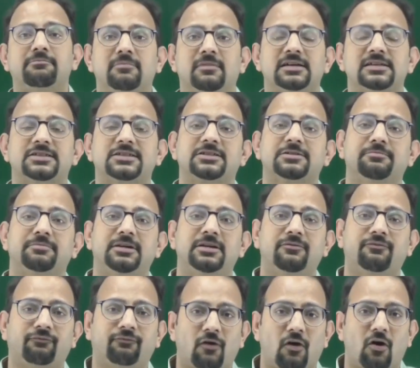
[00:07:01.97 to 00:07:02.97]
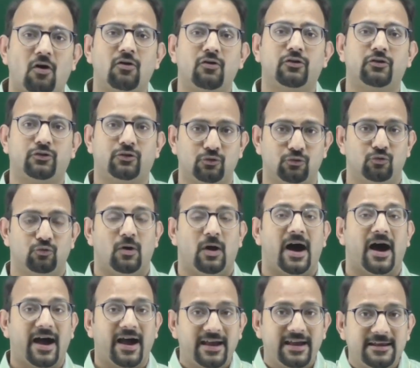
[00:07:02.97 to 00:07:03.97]
must be found to,
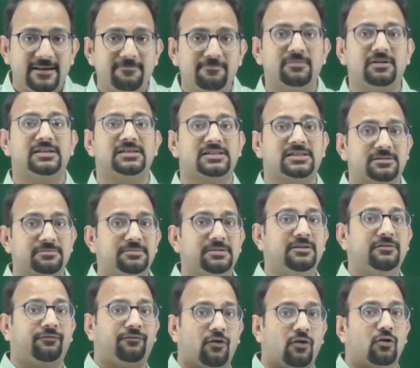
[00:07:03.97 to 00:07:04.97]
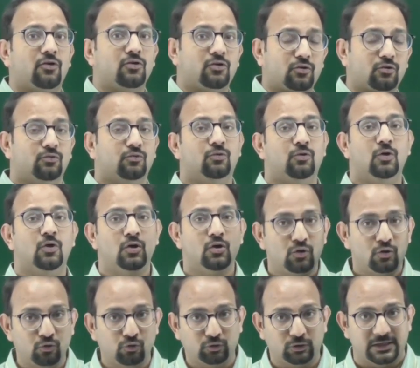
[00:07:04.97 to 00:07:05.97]
I must be found to
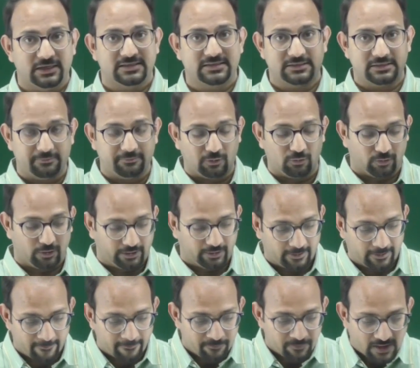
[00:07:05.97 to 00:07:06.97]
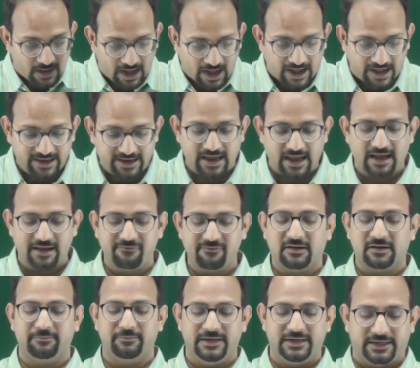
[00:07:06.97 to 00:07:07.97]
two things. Number one, I have
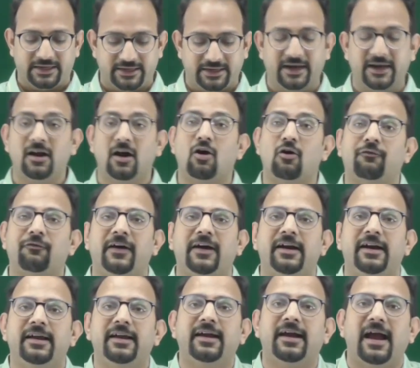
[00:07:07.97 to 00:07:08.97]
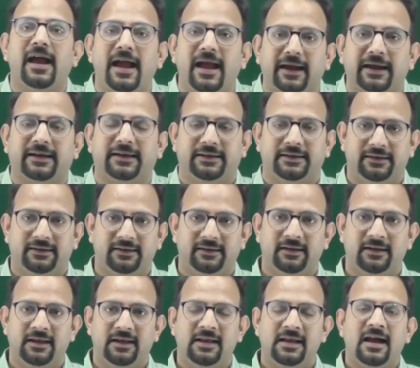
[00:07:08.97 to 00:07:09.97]
committed an offending act.
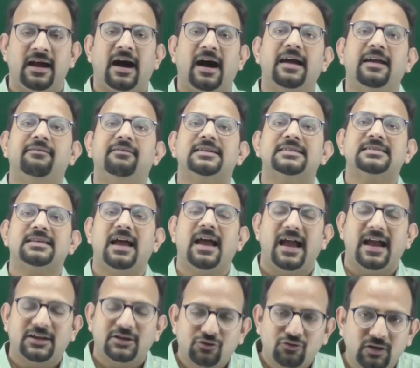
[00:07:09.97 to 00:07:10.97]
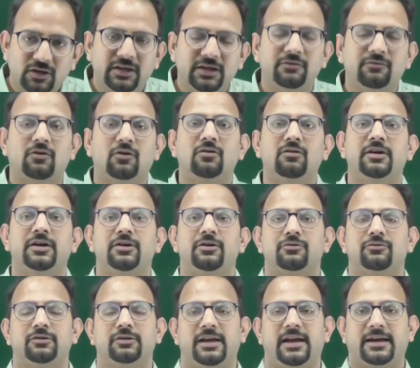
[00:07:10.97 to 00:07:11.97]
I was actually involved
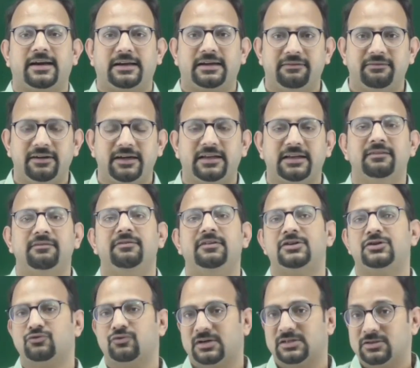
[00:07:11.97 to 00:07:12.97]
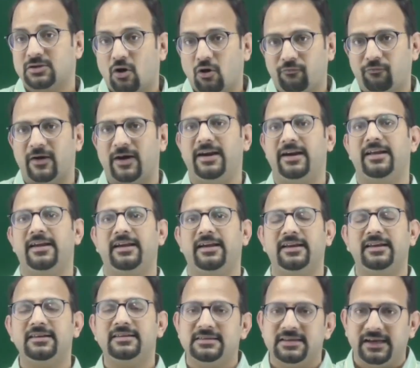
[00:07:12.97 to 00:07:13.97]
into the activity which was offending
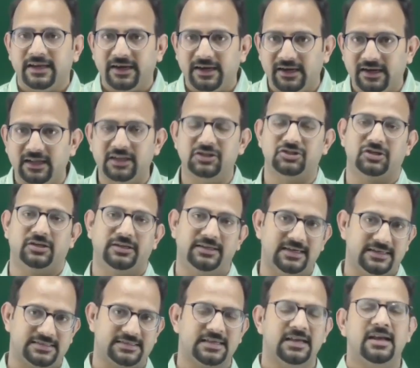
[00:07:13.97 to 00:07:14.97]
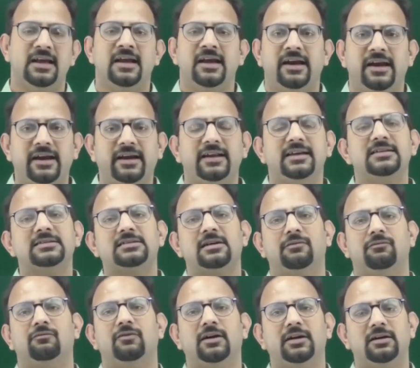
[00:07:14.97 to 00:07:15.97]
is in nature. Yes, hitting
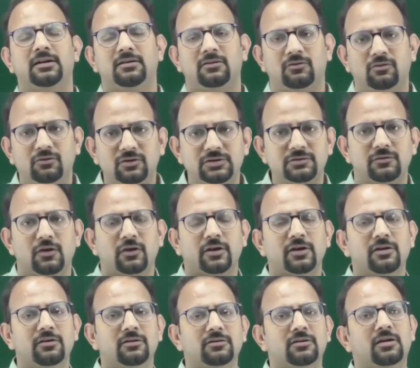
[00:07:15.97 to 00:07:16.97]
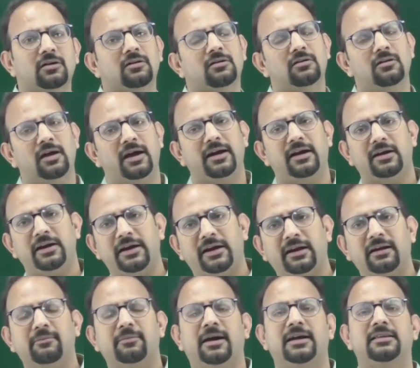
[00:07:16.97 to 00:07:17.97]
someone who is walking on the road and
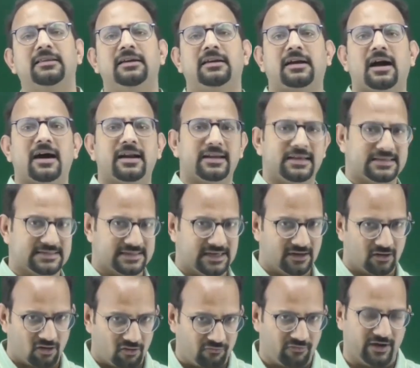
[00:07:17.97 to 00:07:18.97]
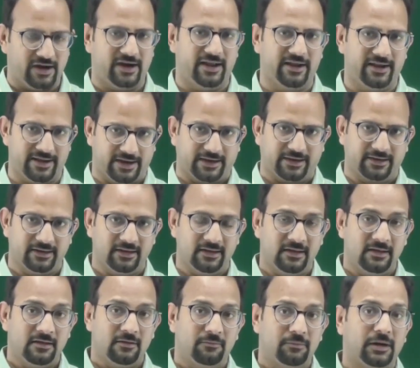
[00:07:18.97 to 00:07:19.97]
hitting by the car is an offending act.
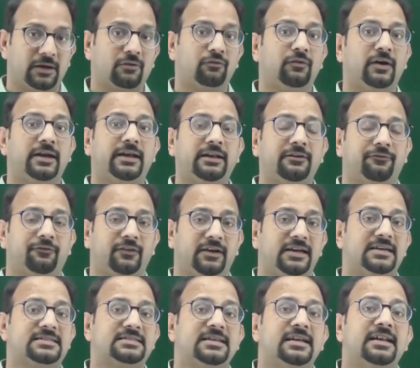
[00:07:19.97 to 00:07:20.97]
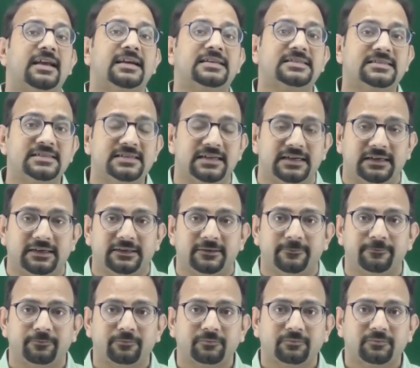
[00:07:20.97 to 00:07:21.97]
But what if it's an accident?
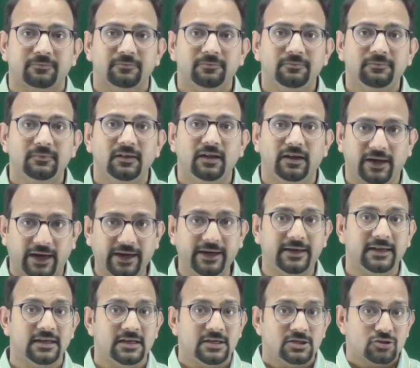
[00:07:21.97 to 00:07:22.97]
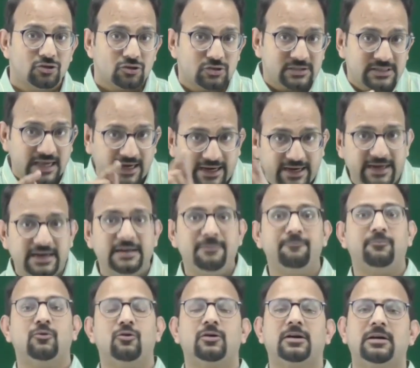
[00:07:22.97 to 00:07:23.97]
Right? So second
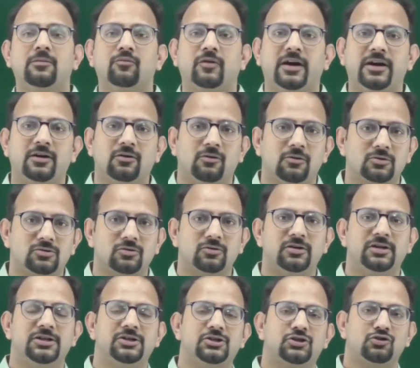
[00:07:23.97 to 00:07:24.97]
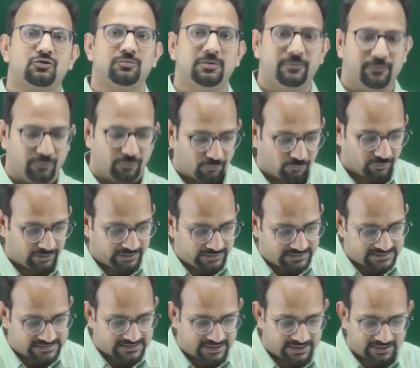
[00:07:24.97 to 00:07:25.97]
important point also needs to be proven
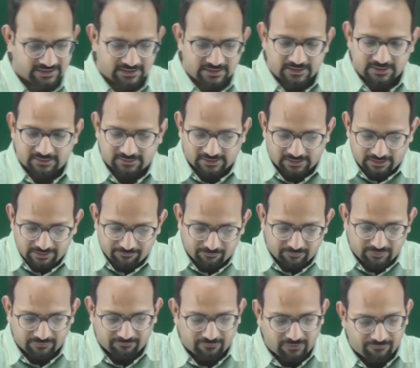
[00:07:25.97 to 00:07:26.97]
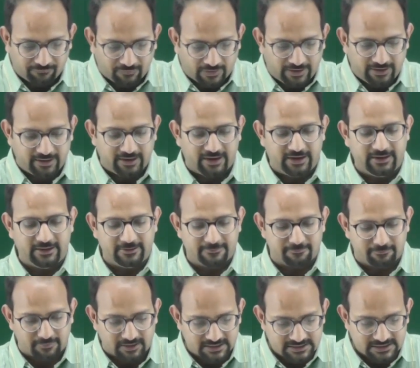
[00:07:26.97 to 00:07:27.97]
is that the defendant
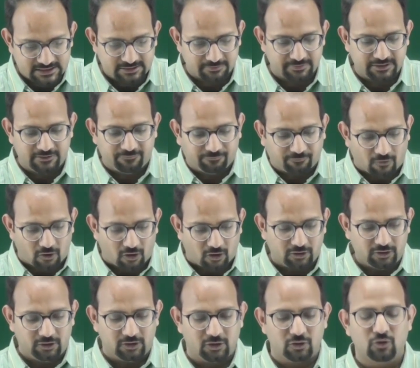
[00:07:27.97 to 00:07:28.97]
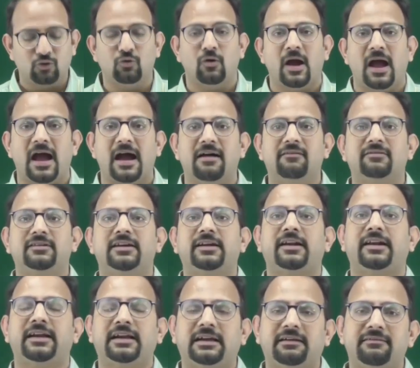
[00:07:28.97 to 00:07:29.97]
must be found to have the
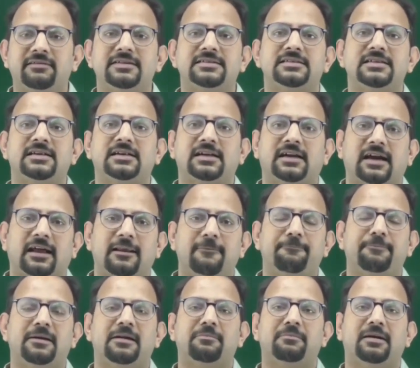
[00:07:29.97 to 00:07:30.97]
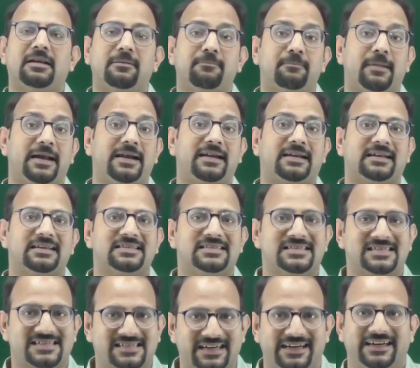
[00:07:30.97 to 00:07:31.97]
requisite culpable mental
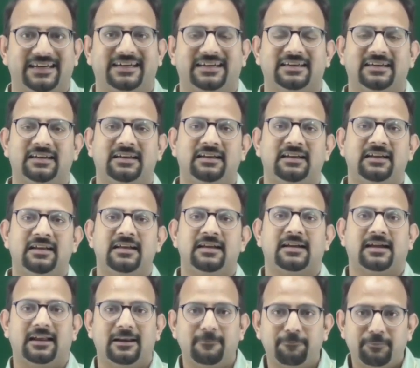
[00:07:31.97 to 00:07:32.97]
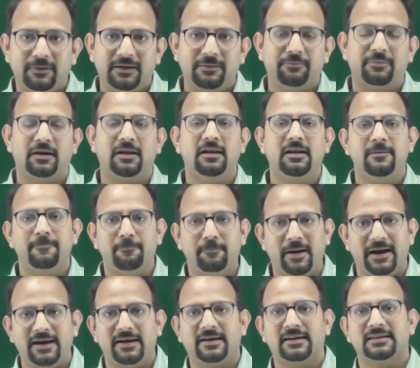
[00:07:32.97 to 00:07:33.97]
state. Culpable
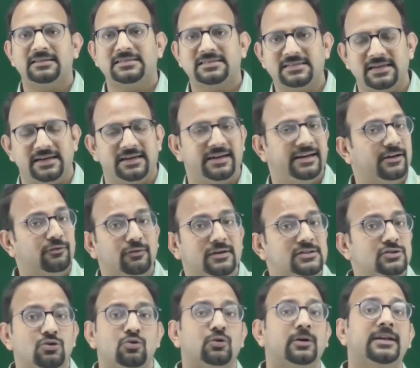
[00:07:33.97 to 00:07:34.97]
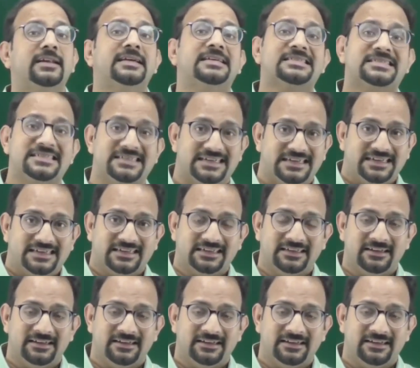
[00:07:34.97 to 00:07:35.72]
mental state. It was not an accident.